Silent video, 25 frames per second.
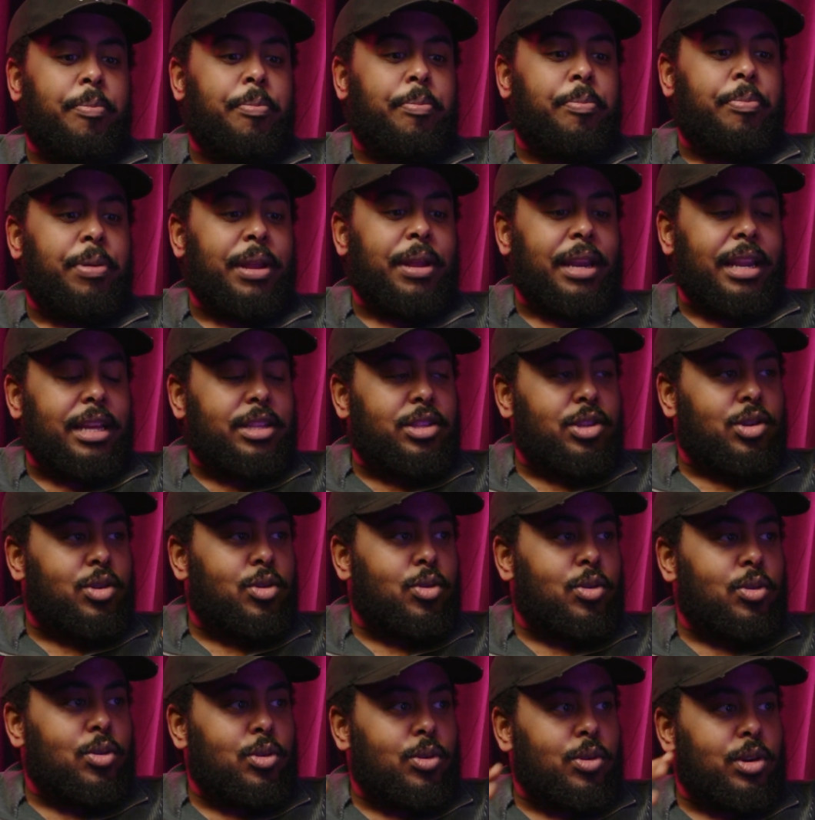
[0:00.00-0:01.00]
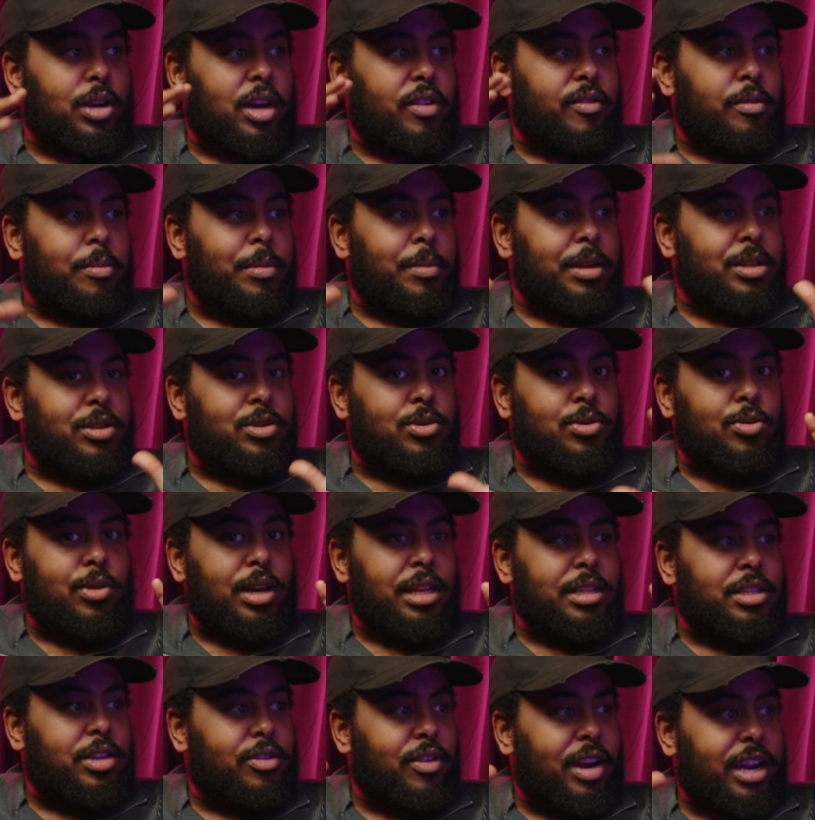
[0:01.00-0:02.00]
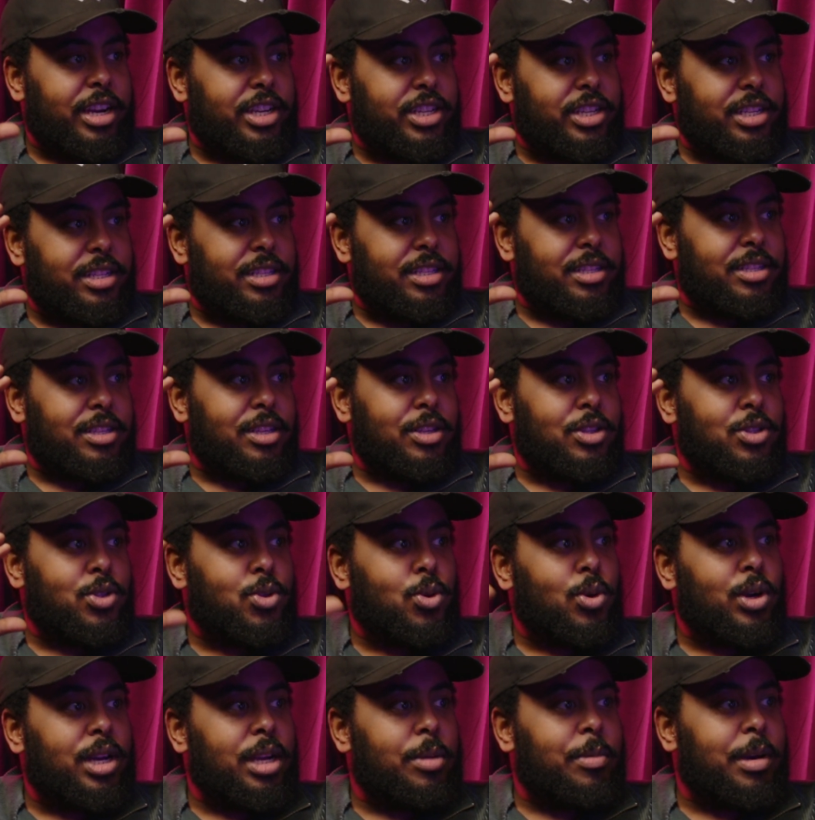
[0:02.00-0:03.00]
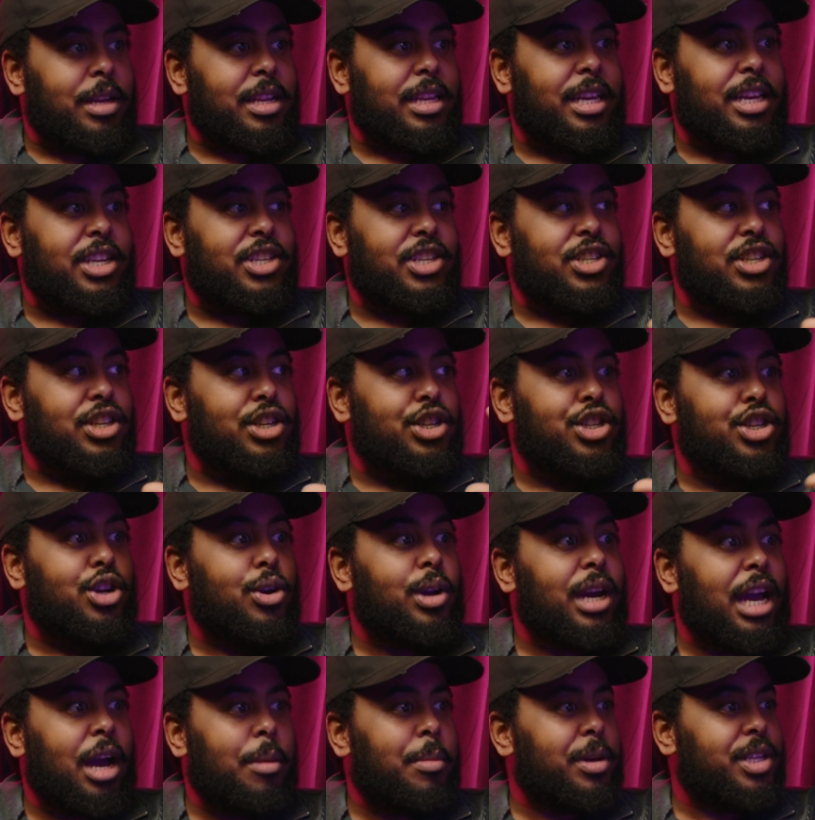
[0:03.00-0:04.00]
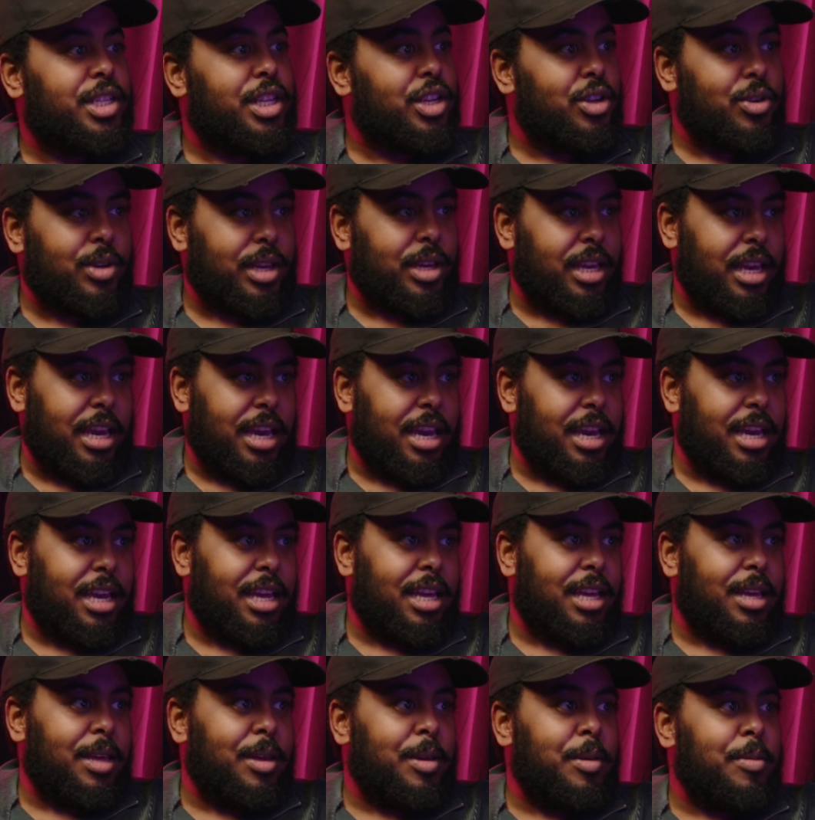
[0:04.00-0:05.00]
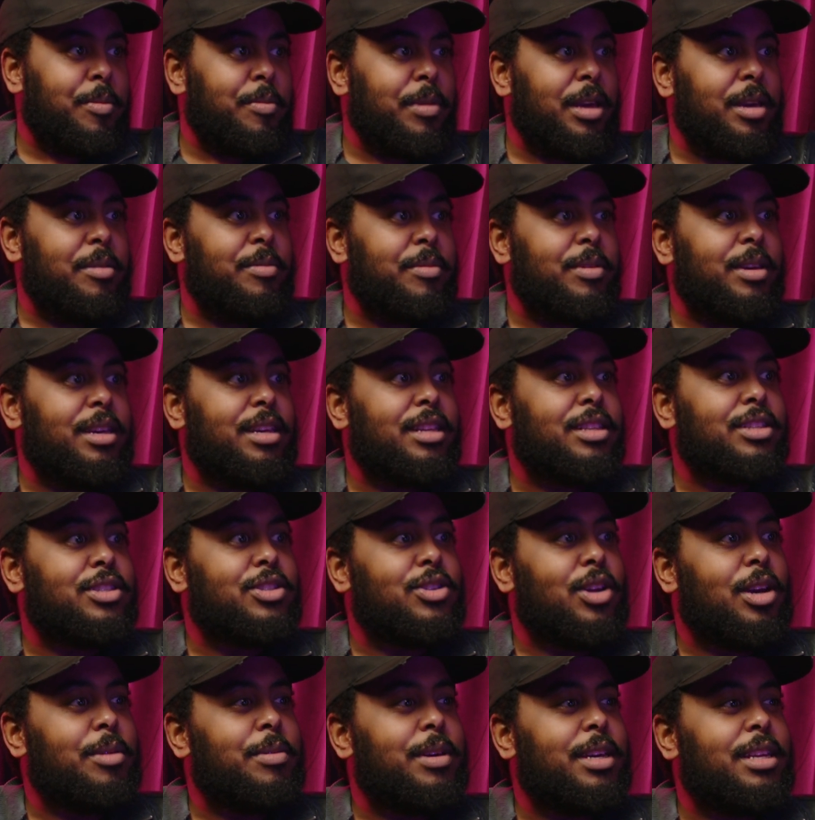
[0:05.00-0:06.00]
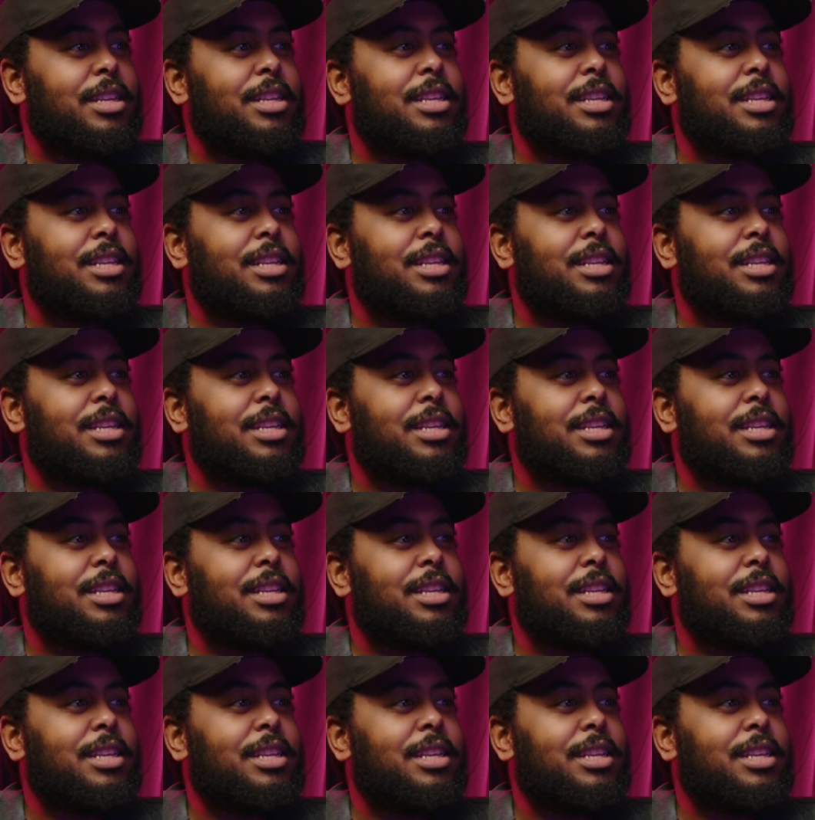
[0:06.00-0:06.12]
political, governmental interactions, talking about the kitchen and showing how much they don't care, maybe. Do you know what I mean?